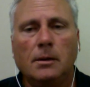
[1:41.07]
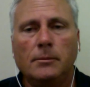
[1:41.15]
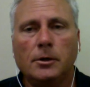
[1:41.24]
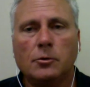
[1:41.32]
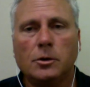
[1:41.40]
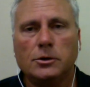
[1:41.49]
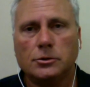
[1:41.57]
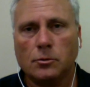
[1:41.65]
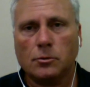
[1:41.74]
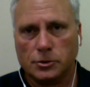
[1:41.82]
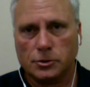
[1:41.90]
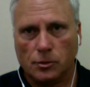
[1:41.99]
not quite
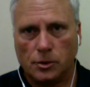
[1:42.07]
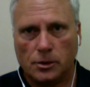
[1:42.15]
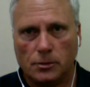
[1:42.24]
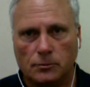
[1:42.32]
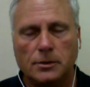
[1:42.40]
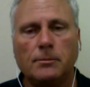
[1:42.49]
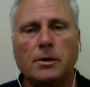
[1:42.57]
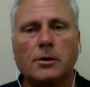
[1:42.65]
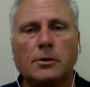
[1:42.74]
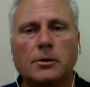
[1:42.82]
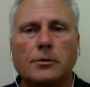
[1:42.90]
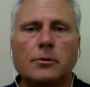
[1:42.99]
sure what's going on with the
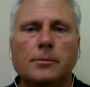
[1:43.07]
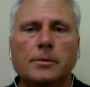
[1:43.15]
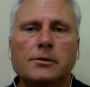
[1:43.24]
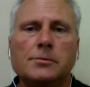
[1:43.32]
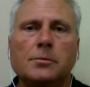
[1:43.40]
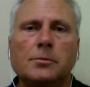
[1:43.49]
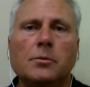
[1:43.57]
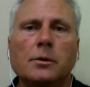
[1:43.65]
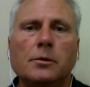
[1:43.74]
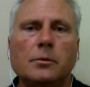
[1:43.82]
Modern group at this point